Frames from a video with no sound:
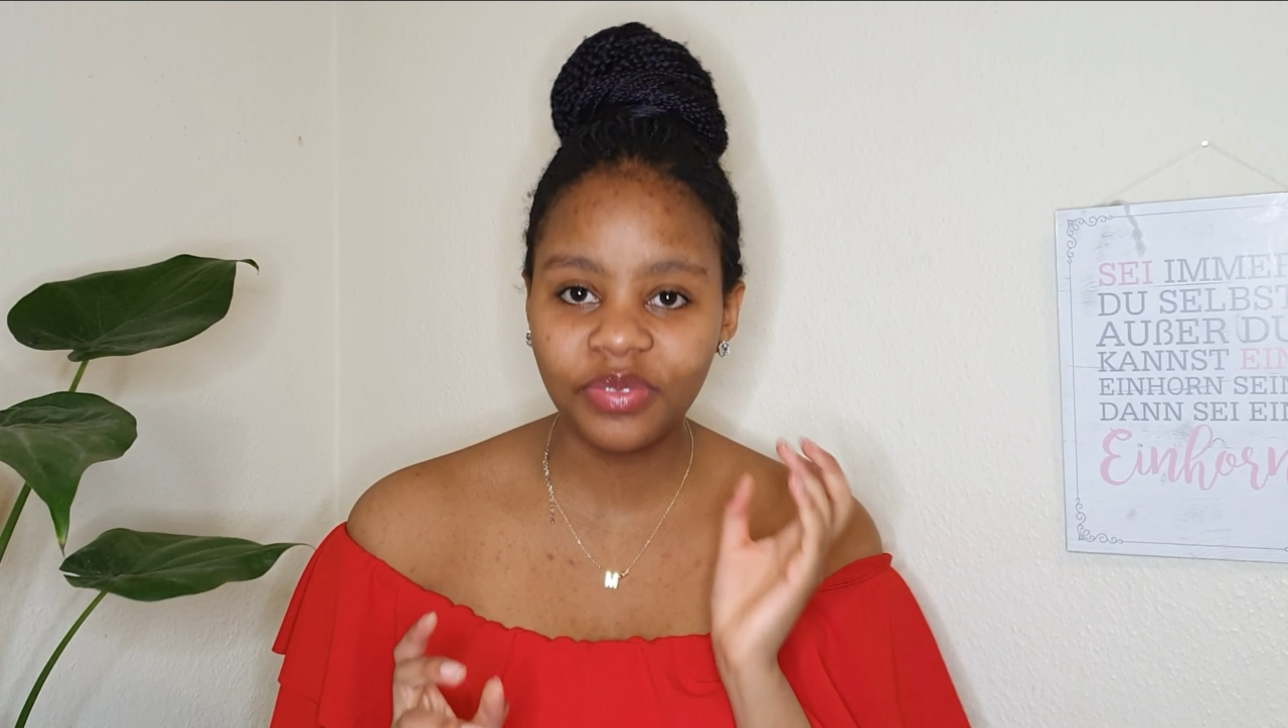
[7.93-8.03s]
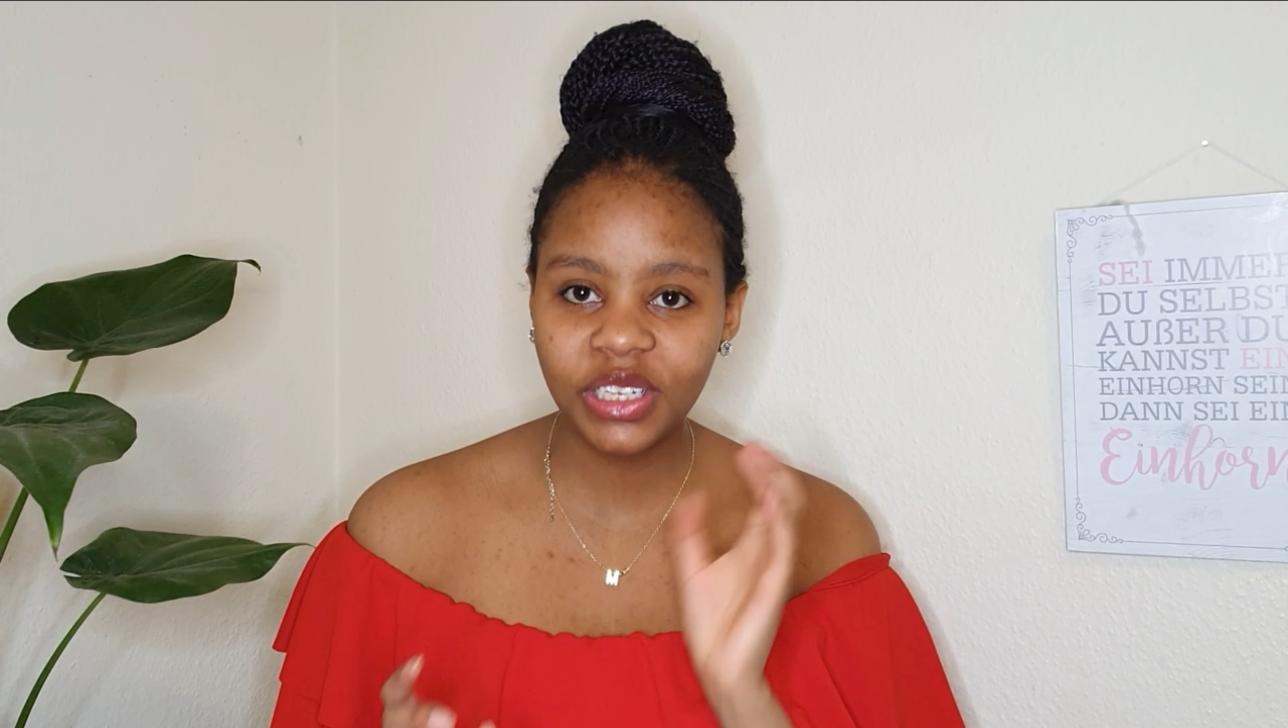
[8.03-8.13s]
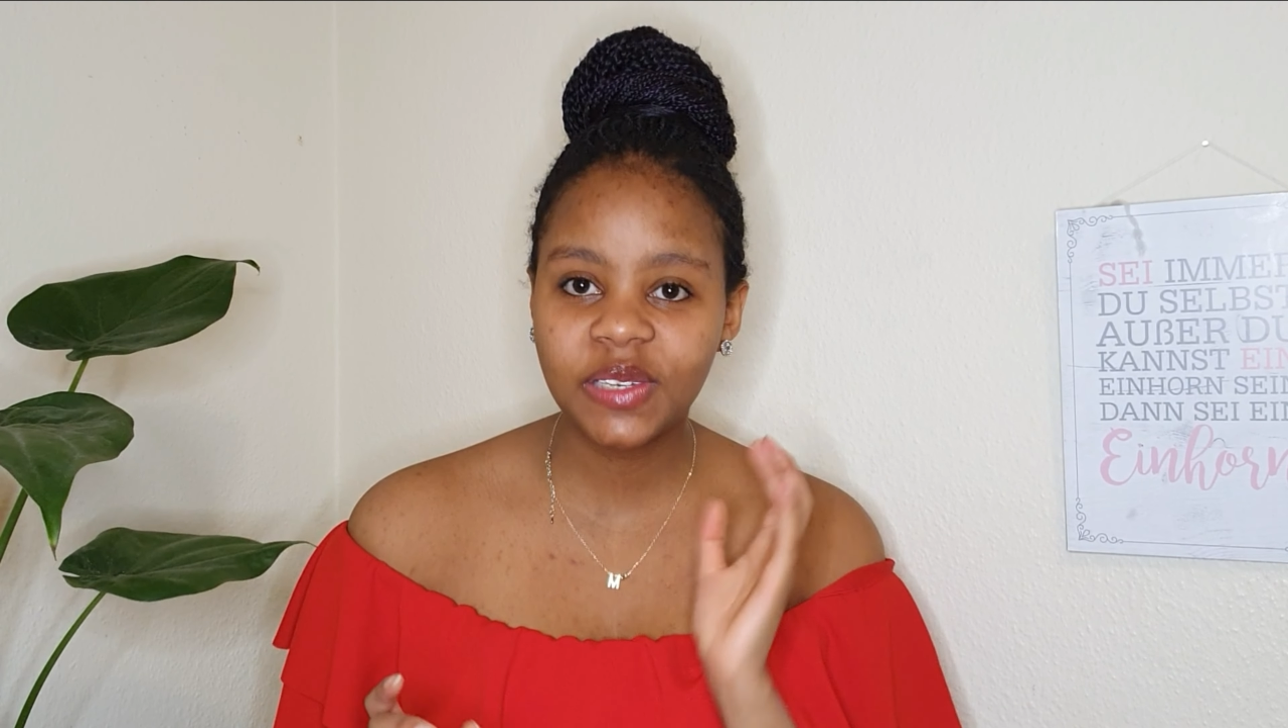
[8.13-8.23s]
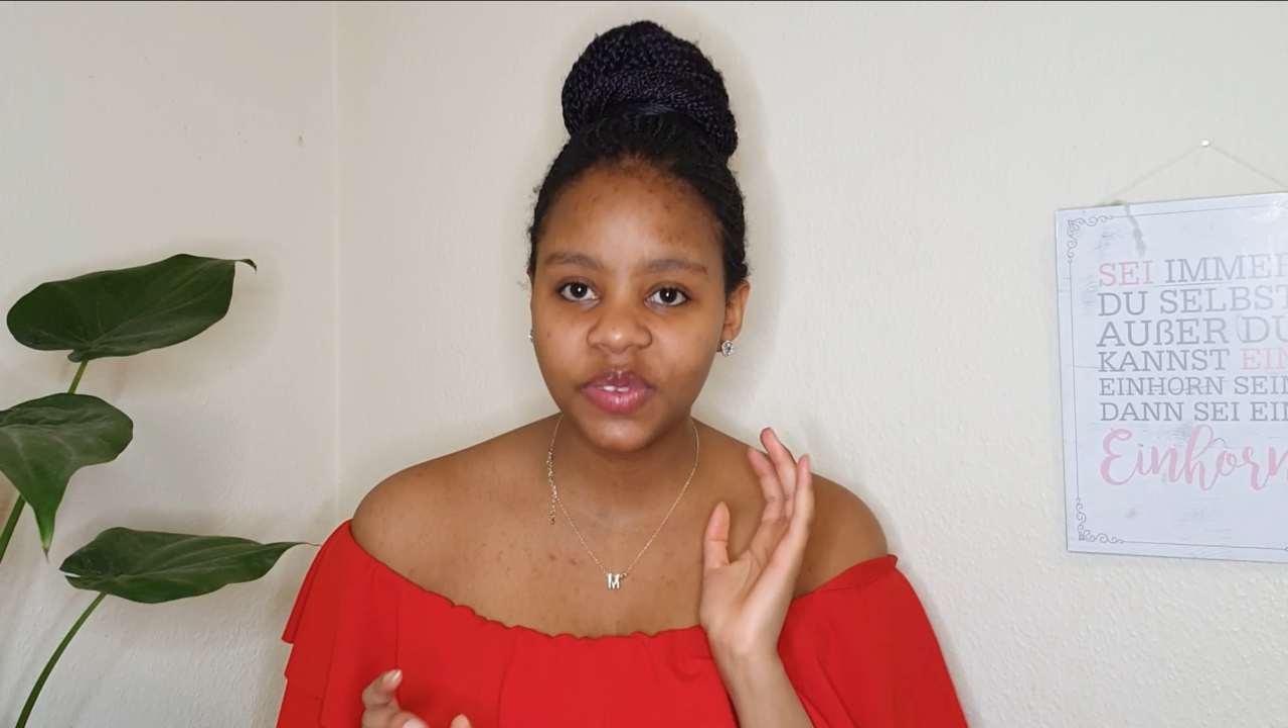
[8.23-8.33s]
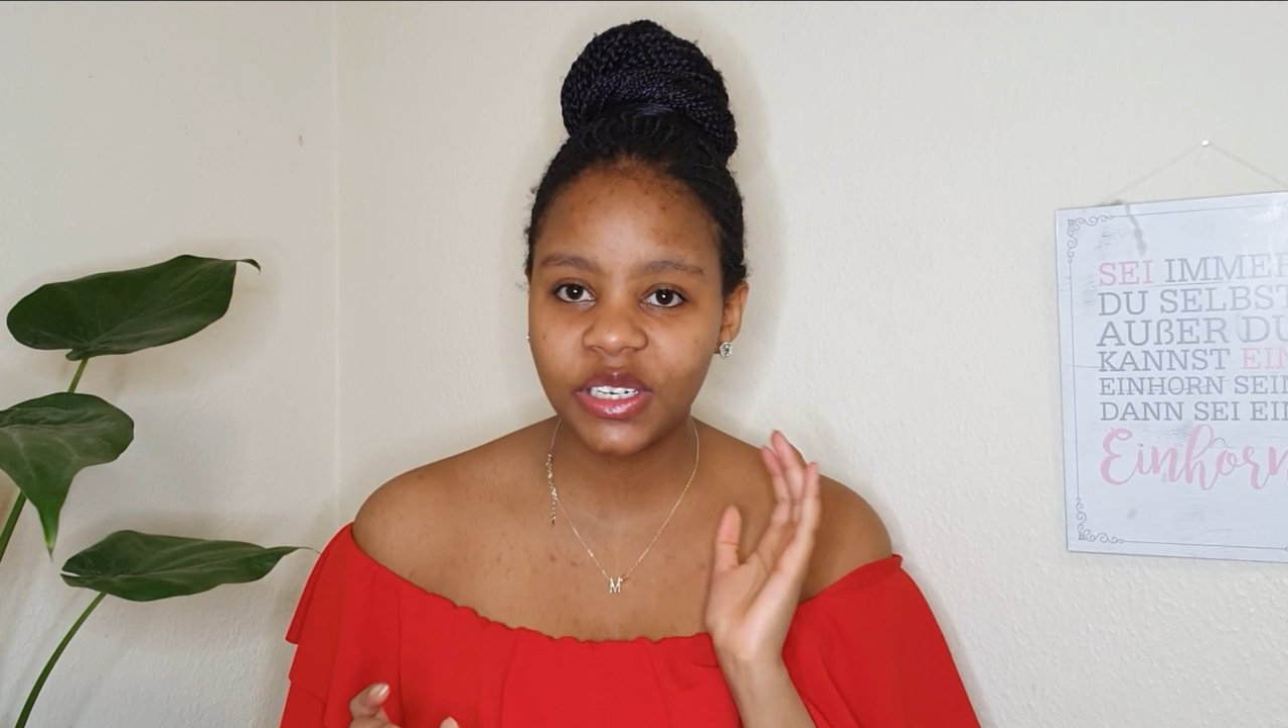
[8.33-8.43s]

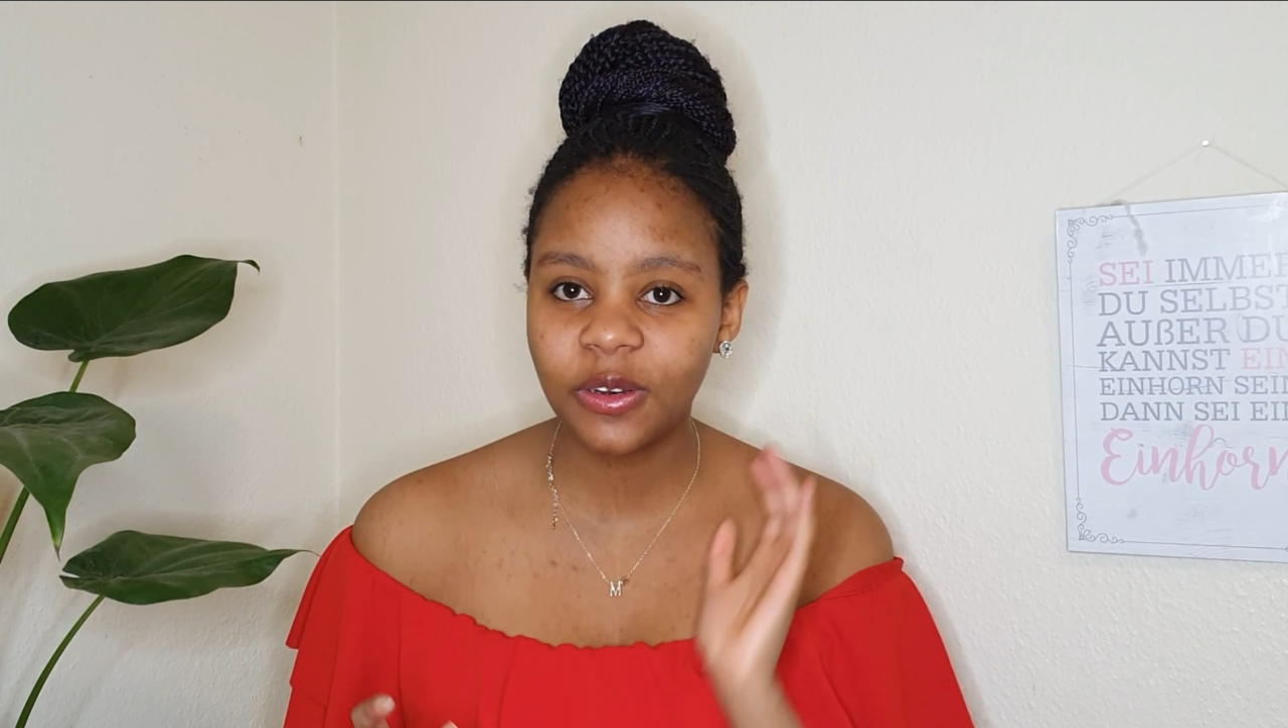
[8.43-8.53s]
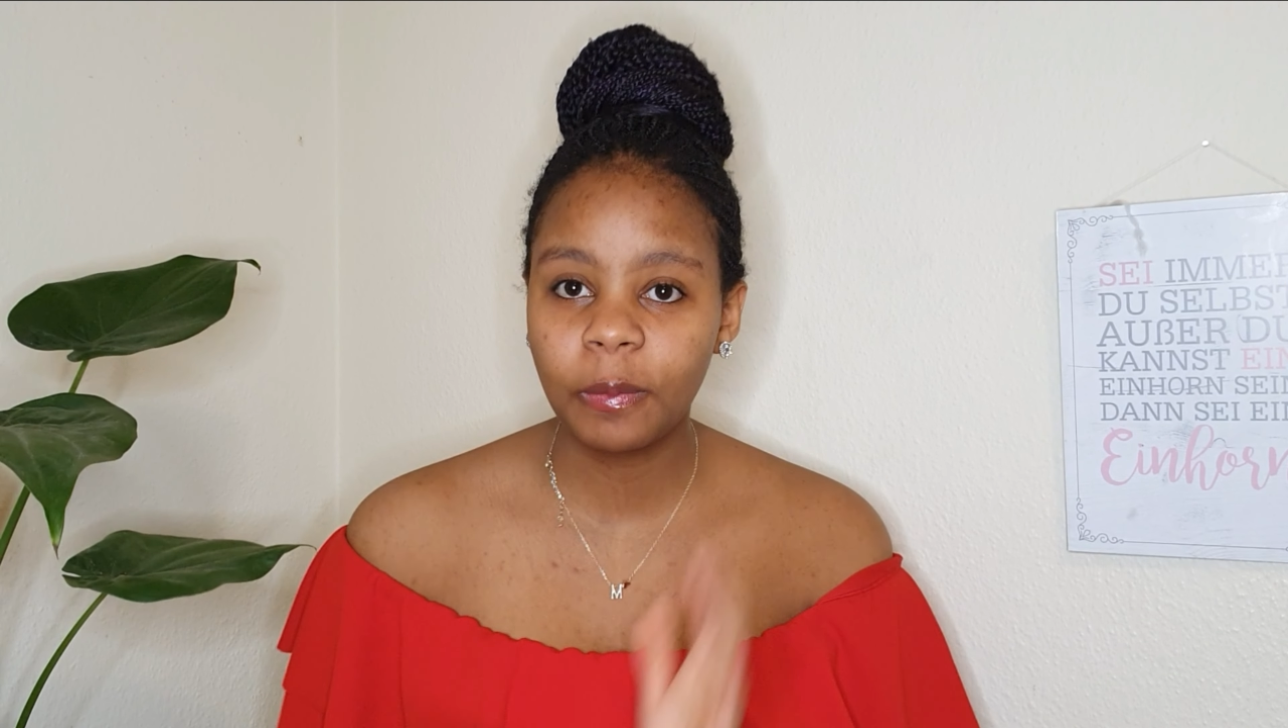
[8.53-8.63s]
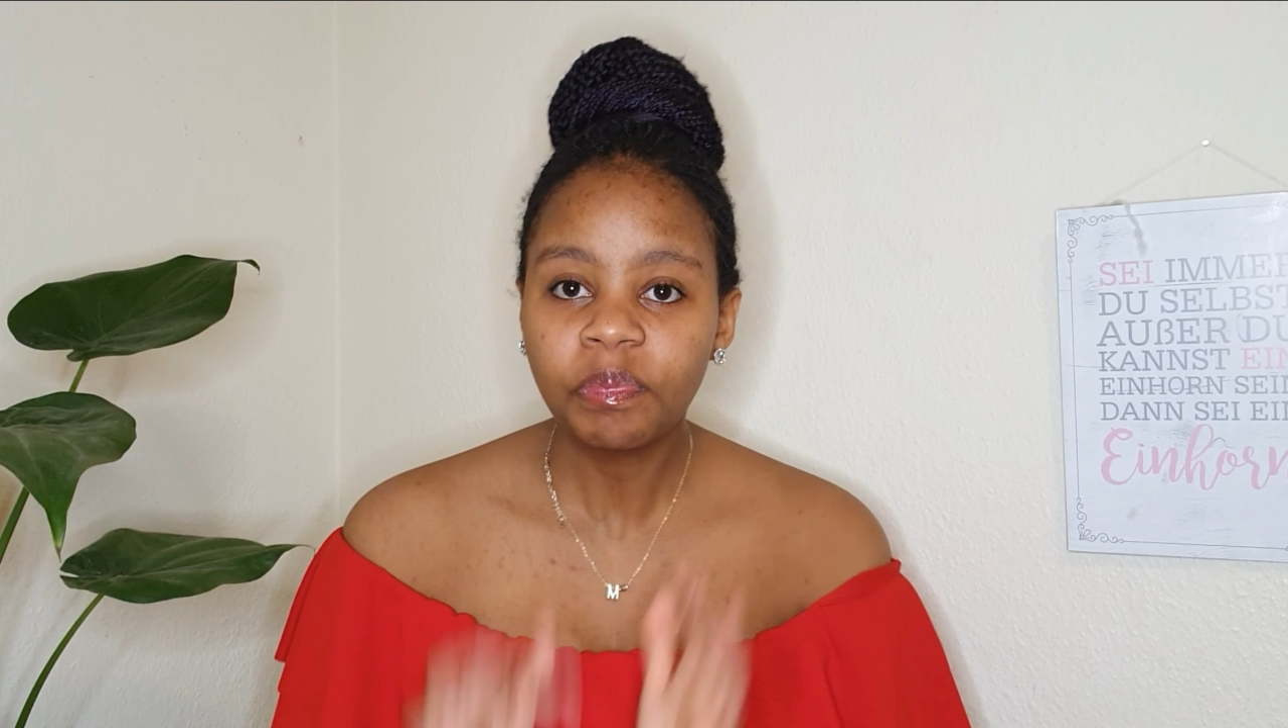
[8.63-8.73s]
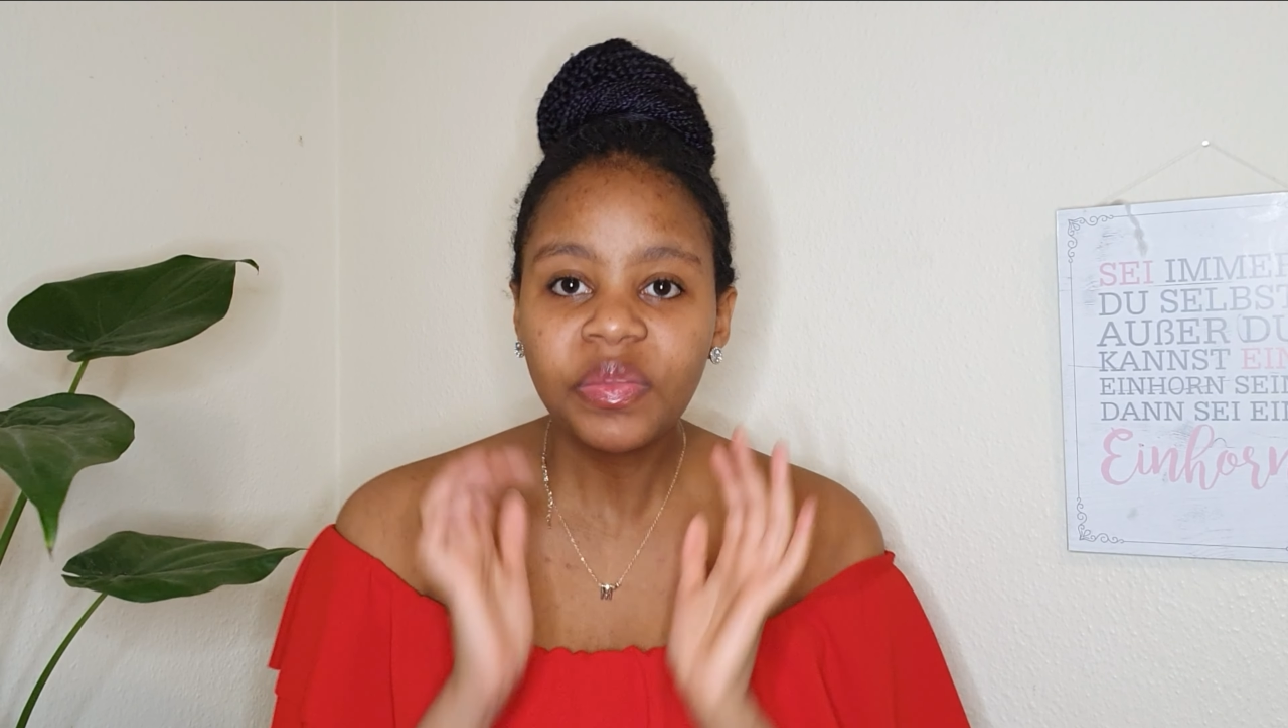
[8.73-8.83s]
this video,